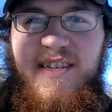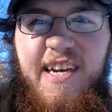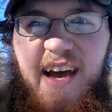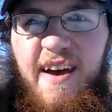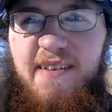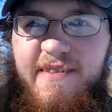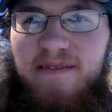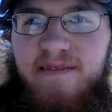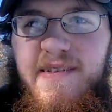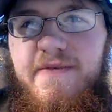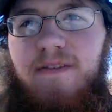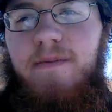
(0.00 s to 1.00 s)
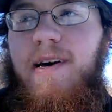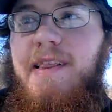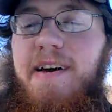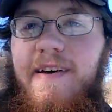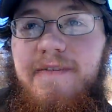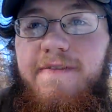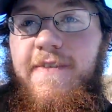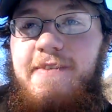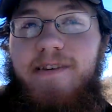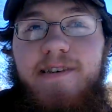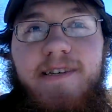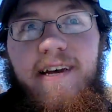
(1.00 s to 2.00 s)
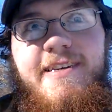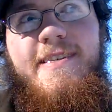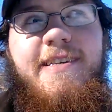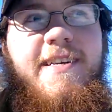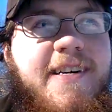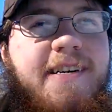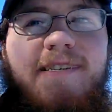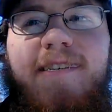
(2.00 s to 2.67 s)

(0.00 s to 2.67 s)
the channel and for my life for this next year.